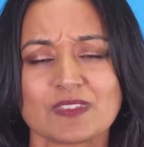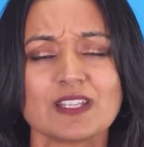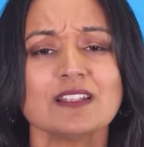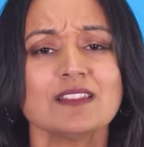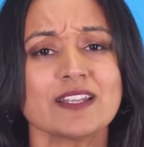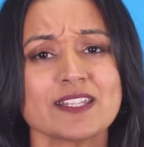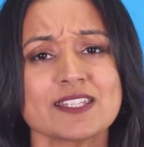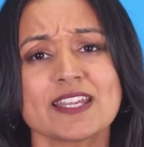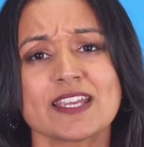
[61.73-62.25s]

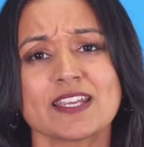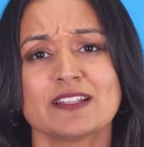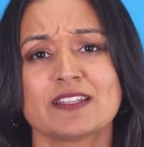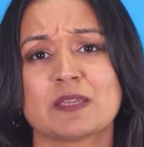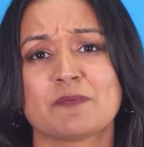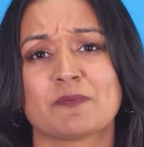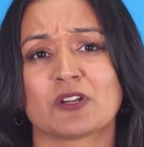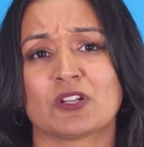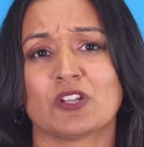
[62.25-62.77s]
Let's take a
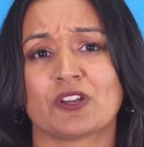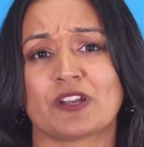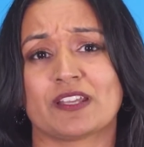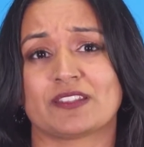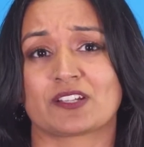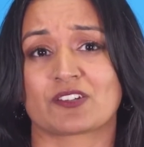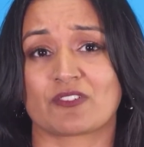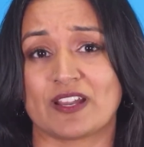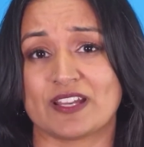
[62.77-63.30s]
deeper look at
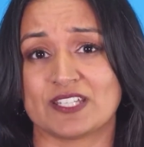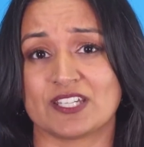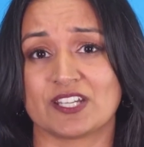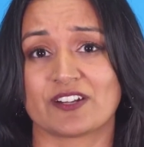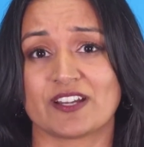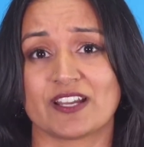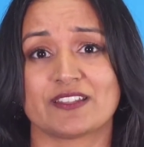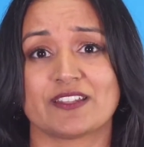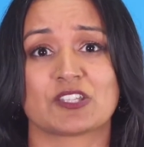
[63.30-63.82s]
the
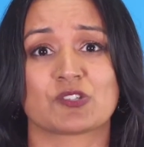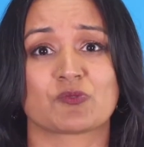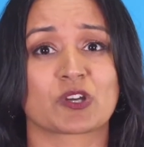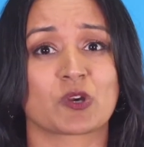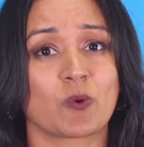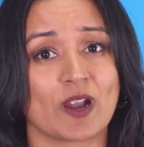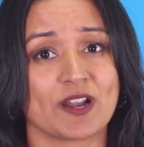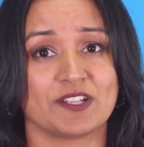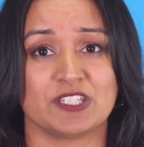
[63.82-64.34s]
criteria that's
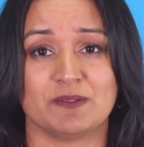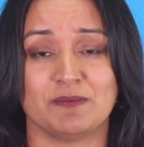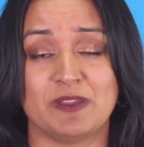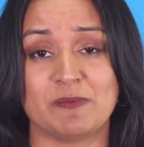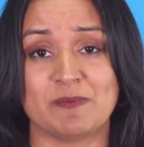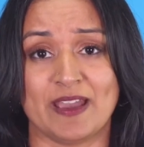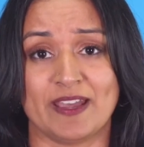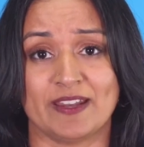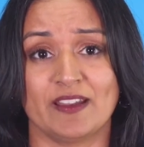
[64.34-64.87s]
required to be
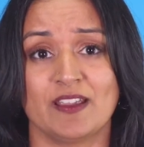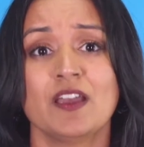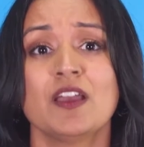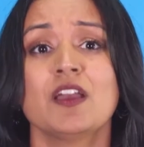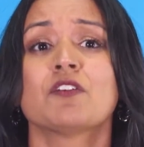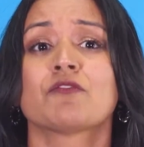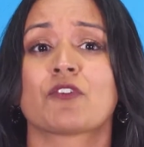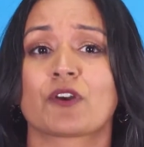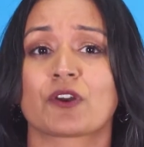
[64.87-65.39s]
met
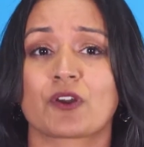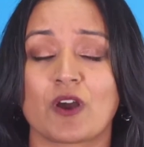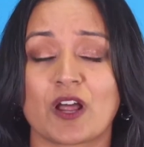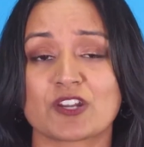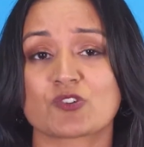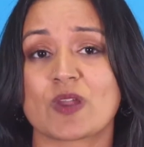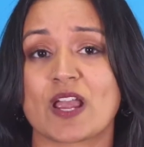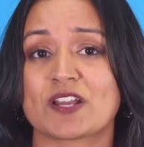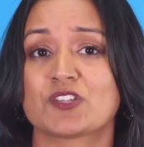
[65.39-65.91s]
for a
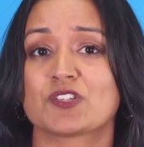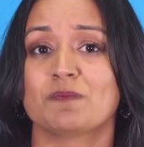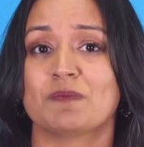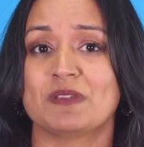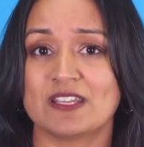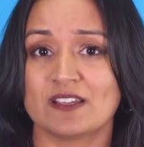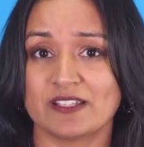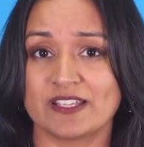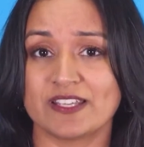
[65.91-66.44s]
contract to
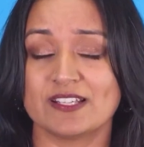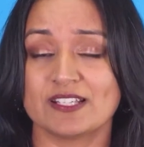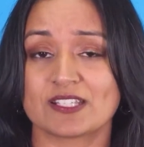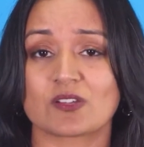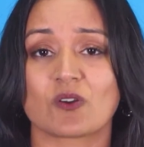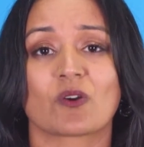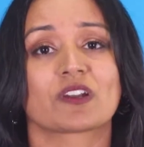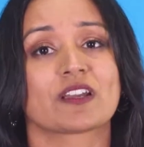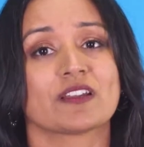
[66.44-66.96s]
be a lease
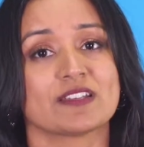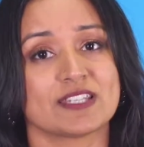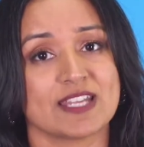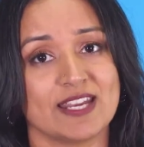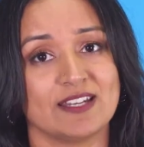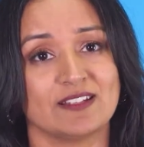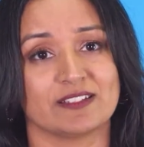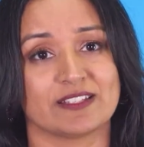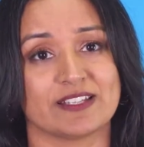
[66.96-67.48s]
or
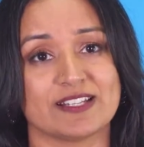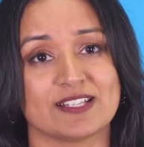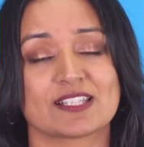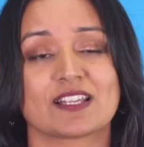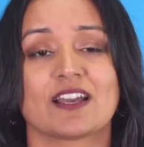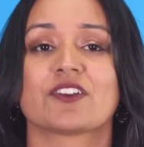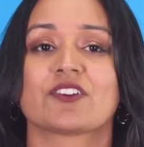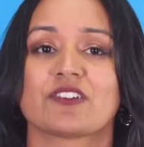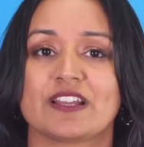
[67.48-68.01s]
contain a lease
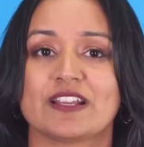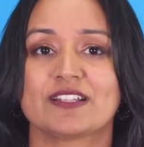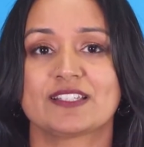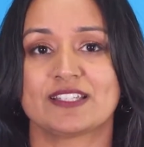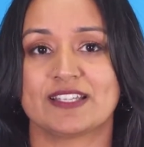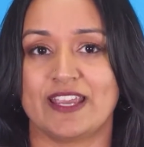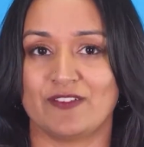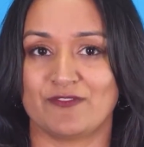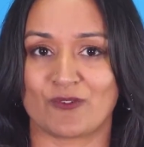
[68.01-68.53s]
under
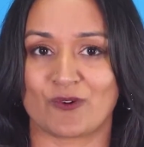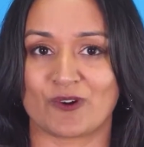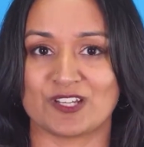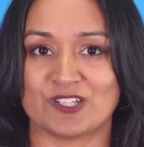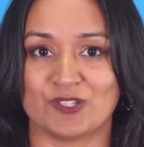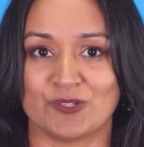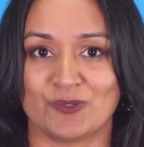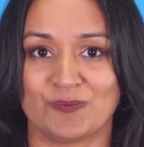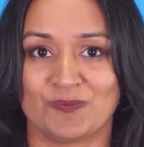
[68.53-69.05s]
ASC
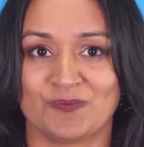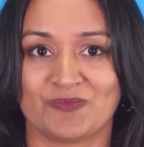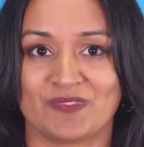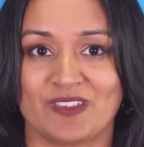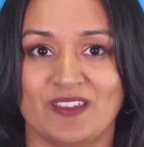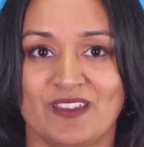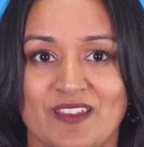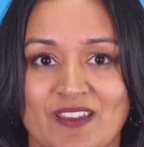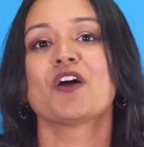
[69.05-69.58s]
842.
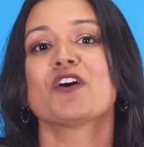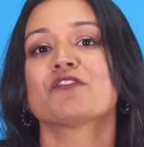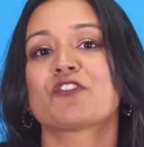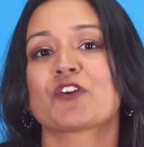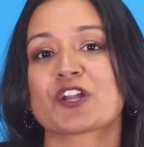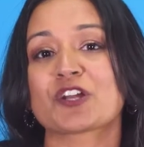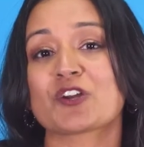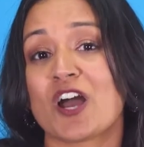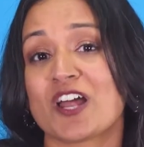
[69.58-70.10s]

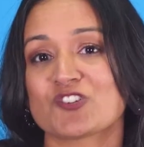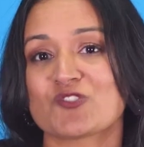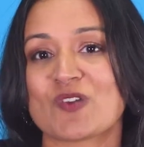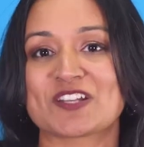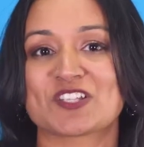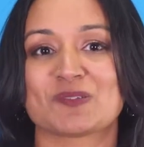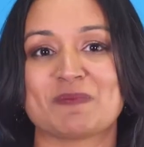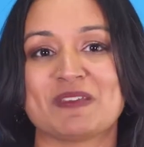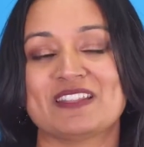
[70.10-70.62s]
For a
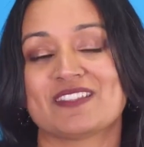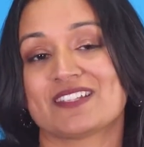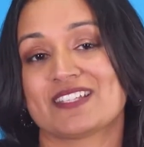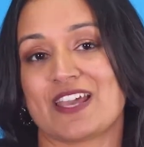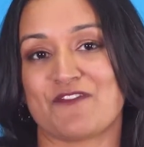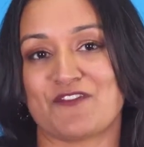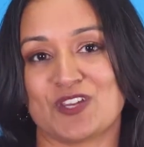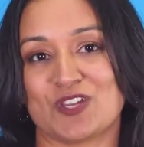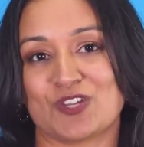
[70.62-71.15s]
contract to meet the
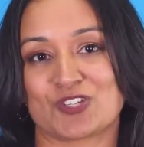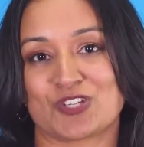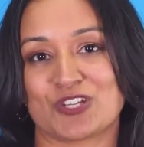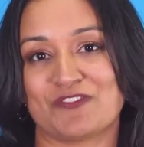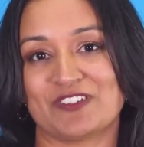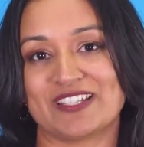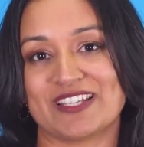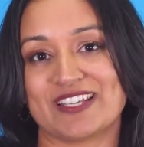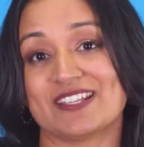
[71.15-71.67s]
definition
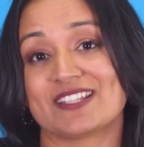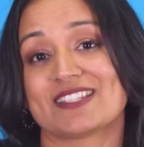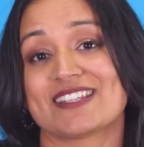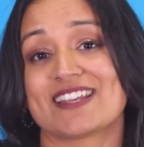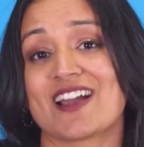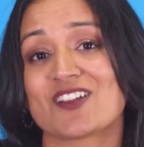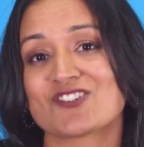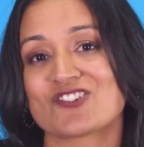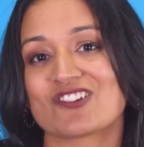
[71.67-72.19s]
of a lease, the
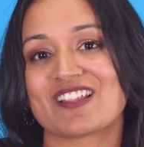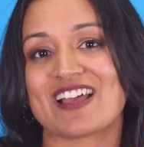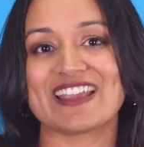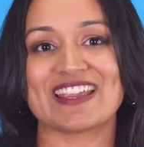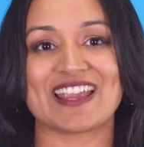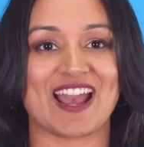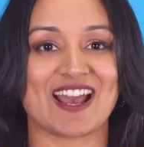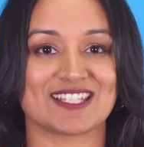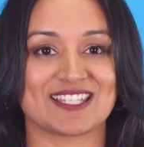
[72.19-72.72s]

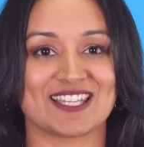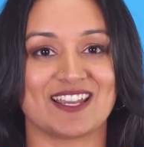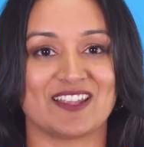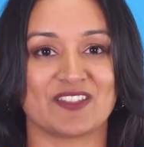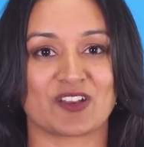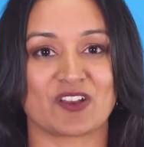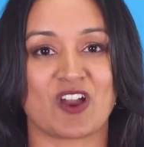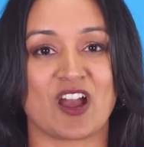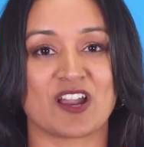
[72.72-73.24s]
underlying asset in
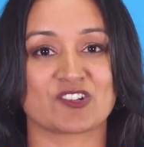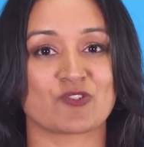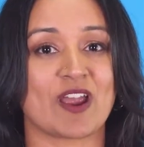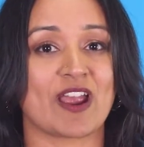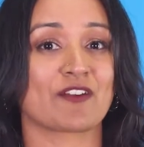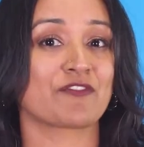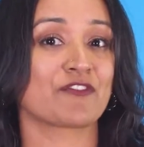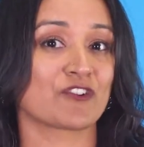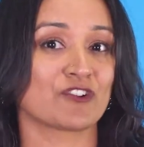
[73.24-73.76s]
the
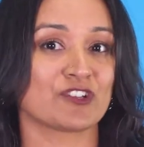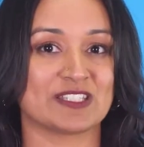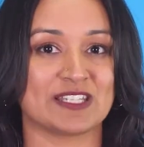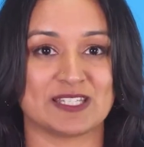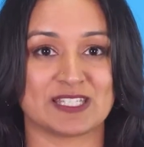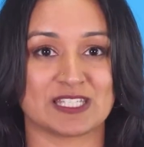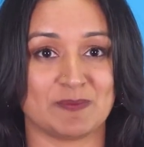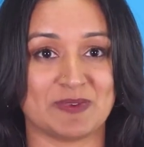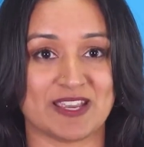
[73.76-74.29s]
contract first
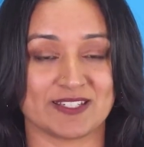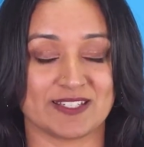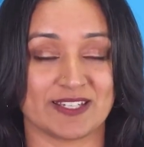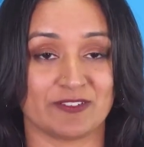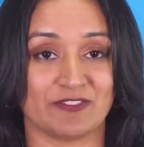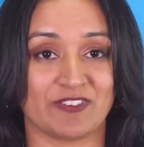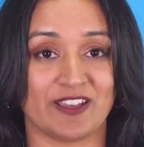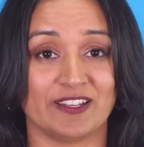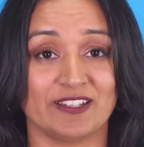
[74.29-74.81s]
needs to be
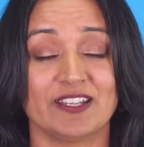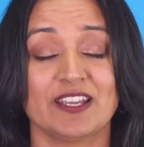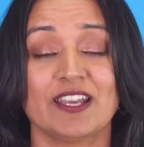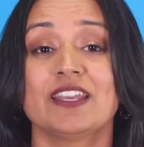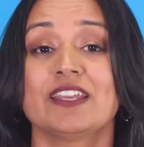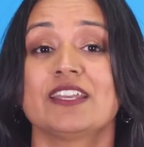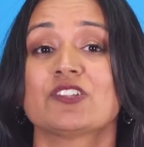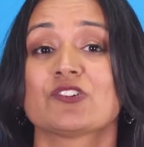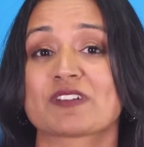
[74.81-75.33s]
identified,
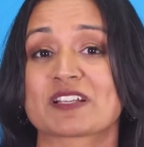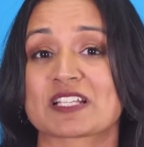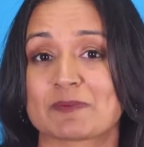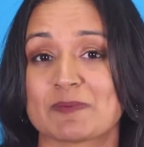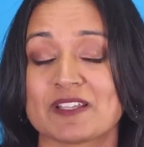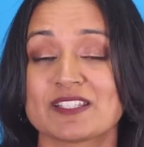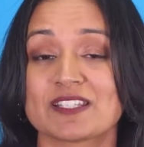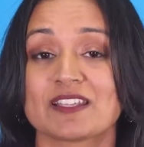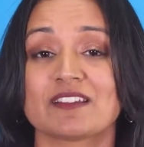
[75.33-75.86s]
either
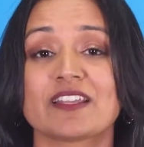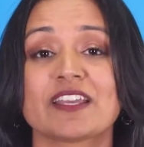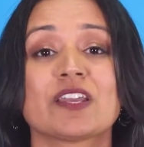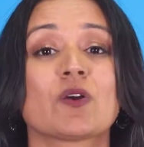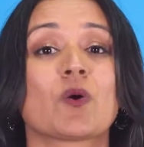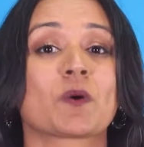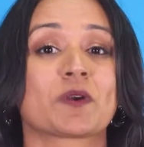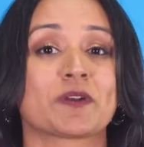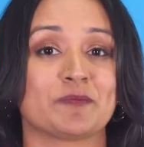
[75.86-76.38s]
explicitly
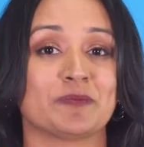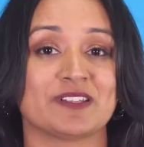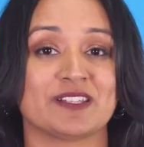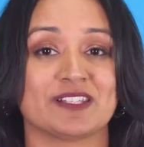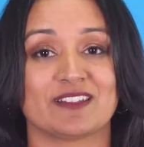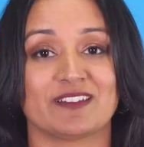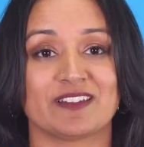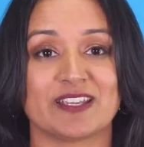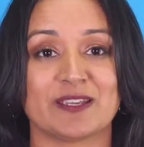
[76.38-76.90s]
or
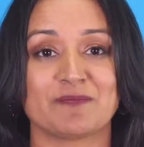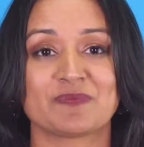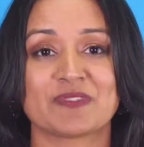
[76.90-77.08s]
implicitly.